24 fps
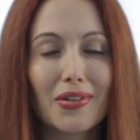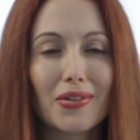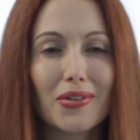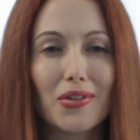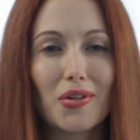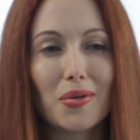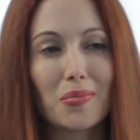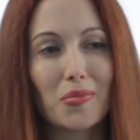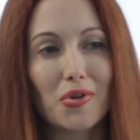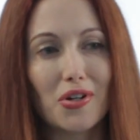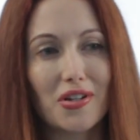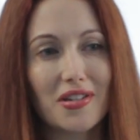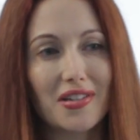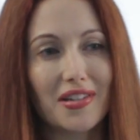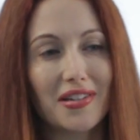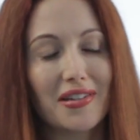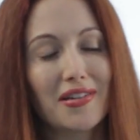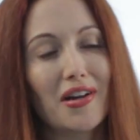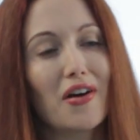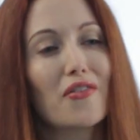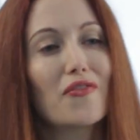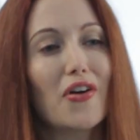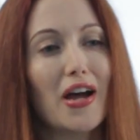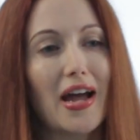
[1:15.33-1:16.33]
humorously
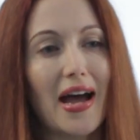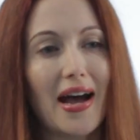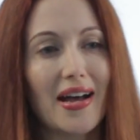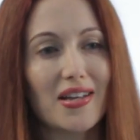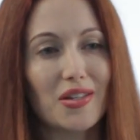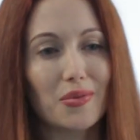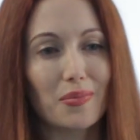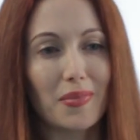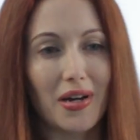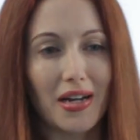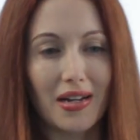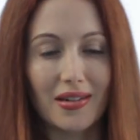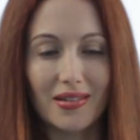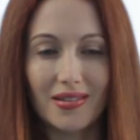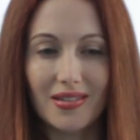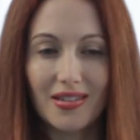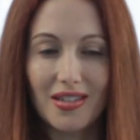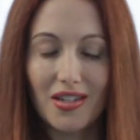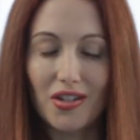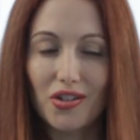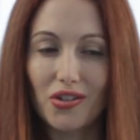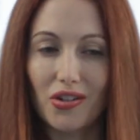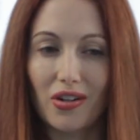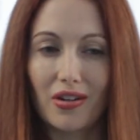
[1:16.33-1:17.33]
enough, I asked my
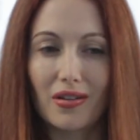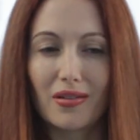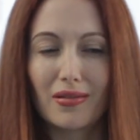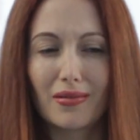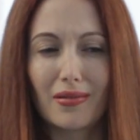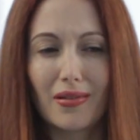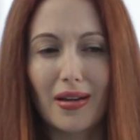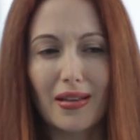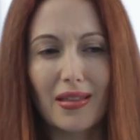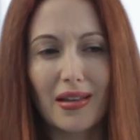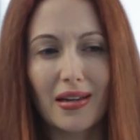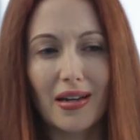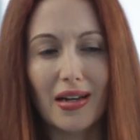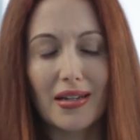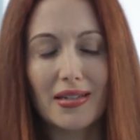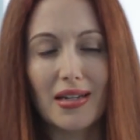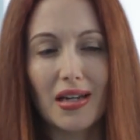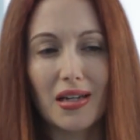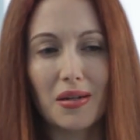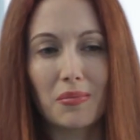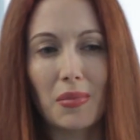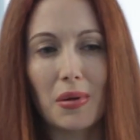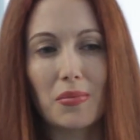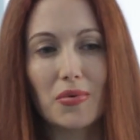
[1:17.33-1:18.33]
teacher, I think I'd
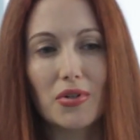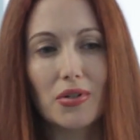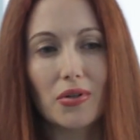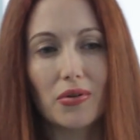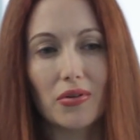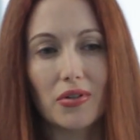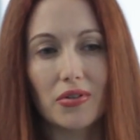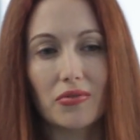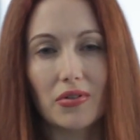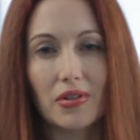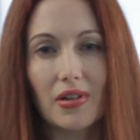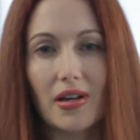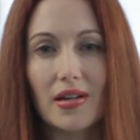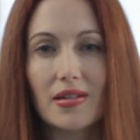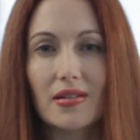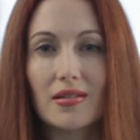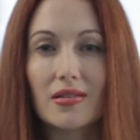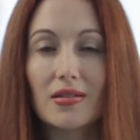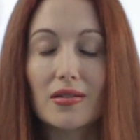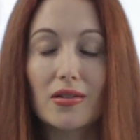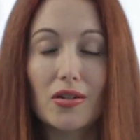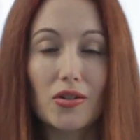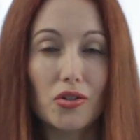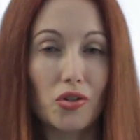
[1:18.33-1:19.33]
taken maybe 2 or 3
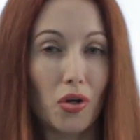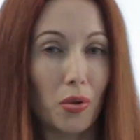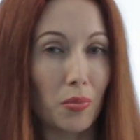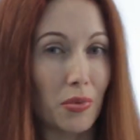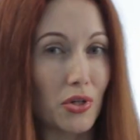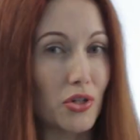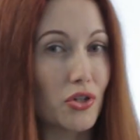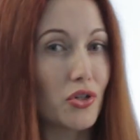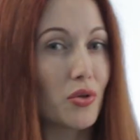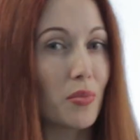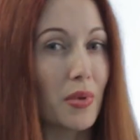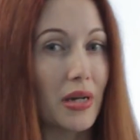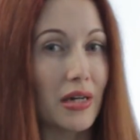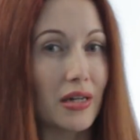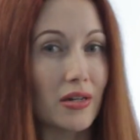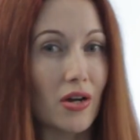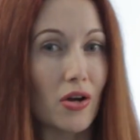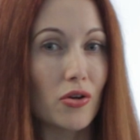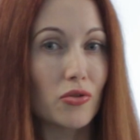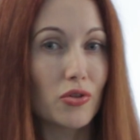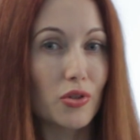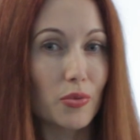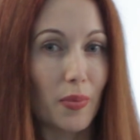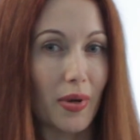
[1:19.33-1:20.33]
lessons, to show me Too Many
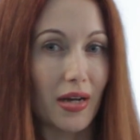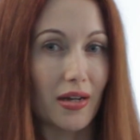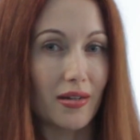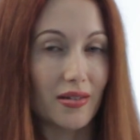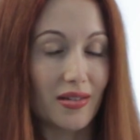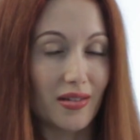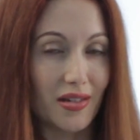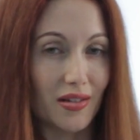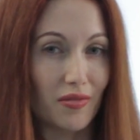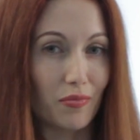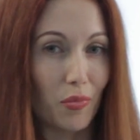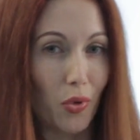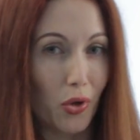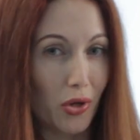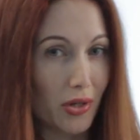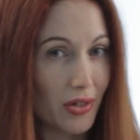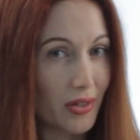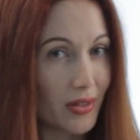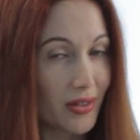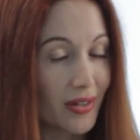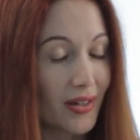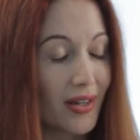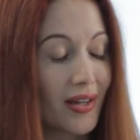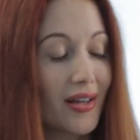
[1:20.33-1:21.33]
Notes by Steve
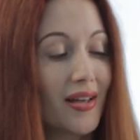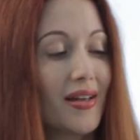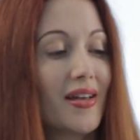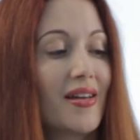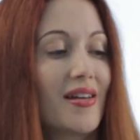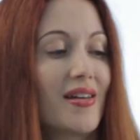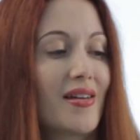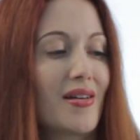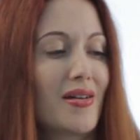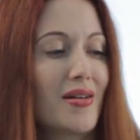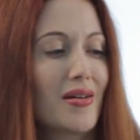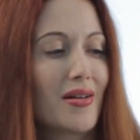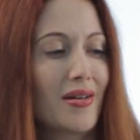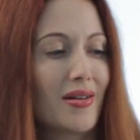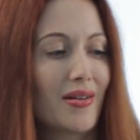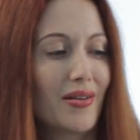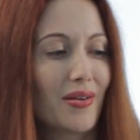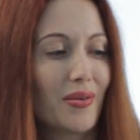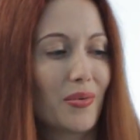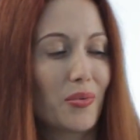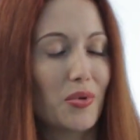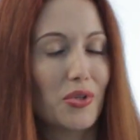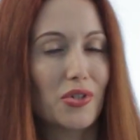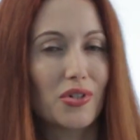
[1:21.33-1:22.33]
Morse,
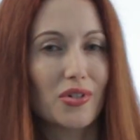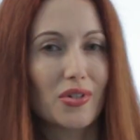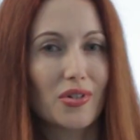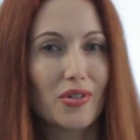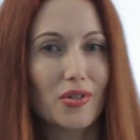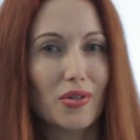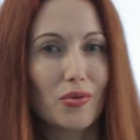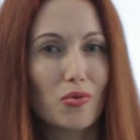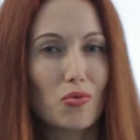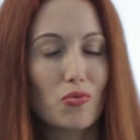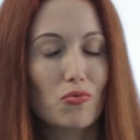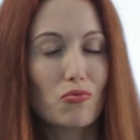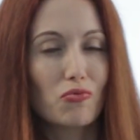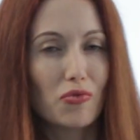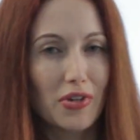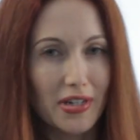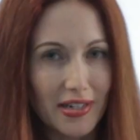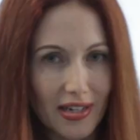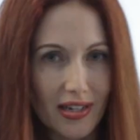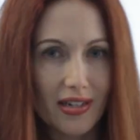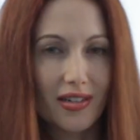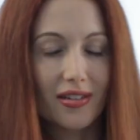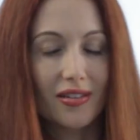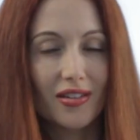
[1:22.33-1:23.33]
which is
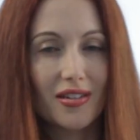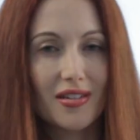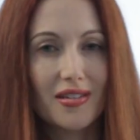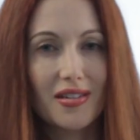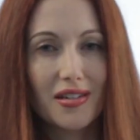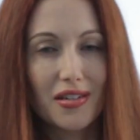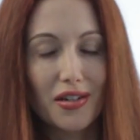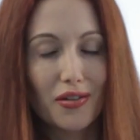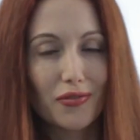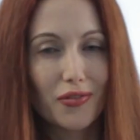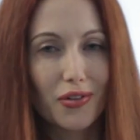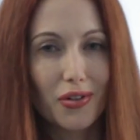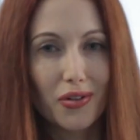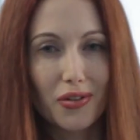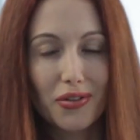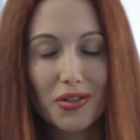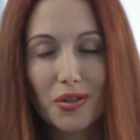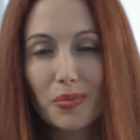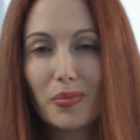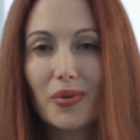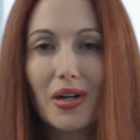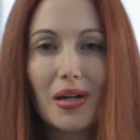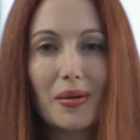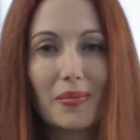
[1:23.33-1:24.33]
ridiculously difficult
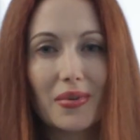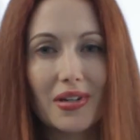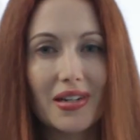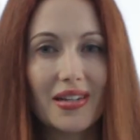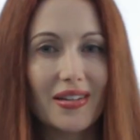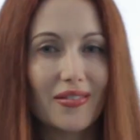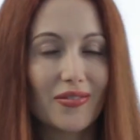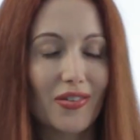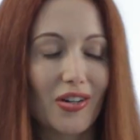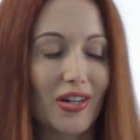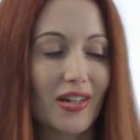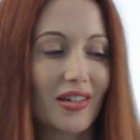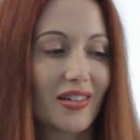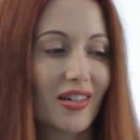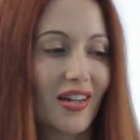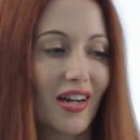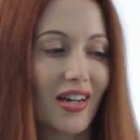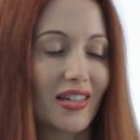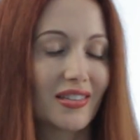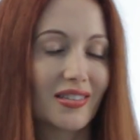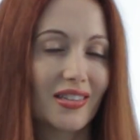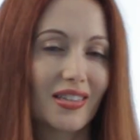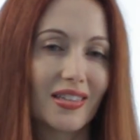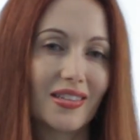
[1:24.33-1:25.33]
to play, but he very
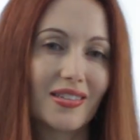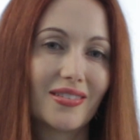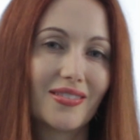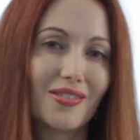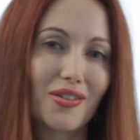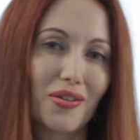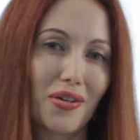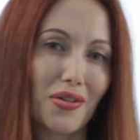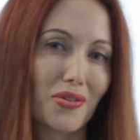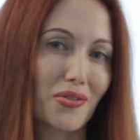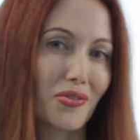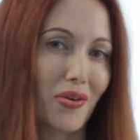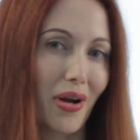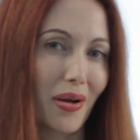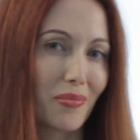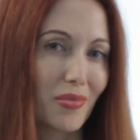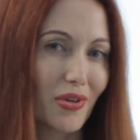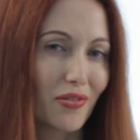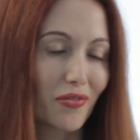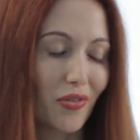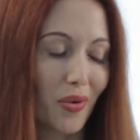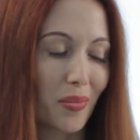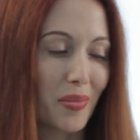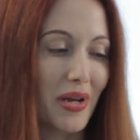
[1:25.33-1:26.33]
kindly transcribed
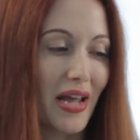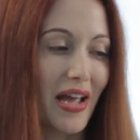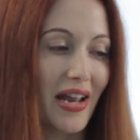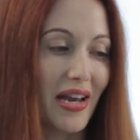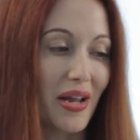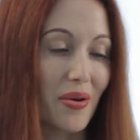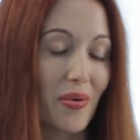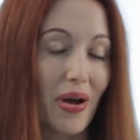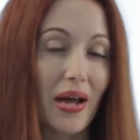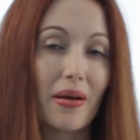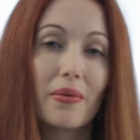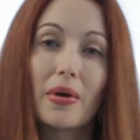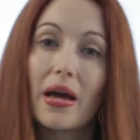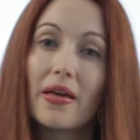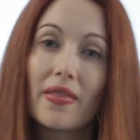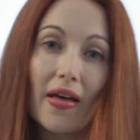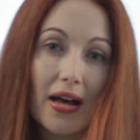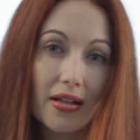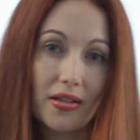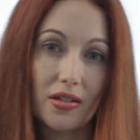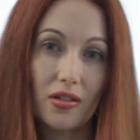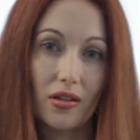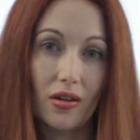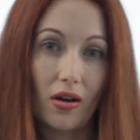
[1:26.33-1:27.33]
it for me anyway. And
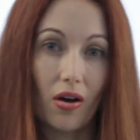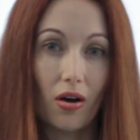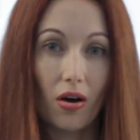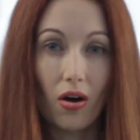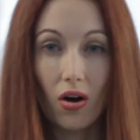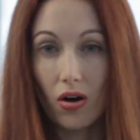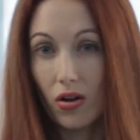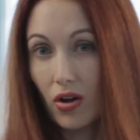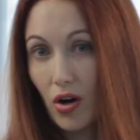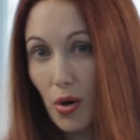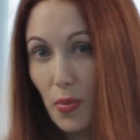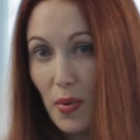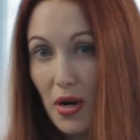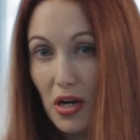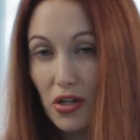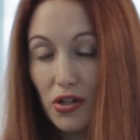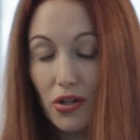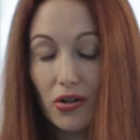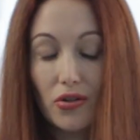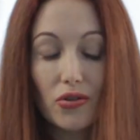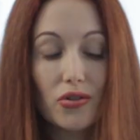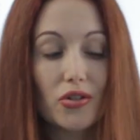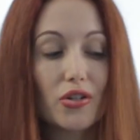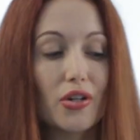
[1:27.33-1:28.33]
that's all
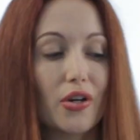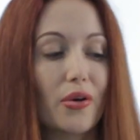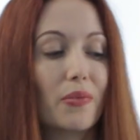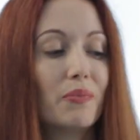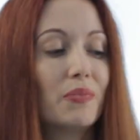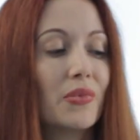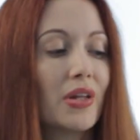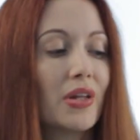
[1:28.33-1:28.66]
arpeggios too.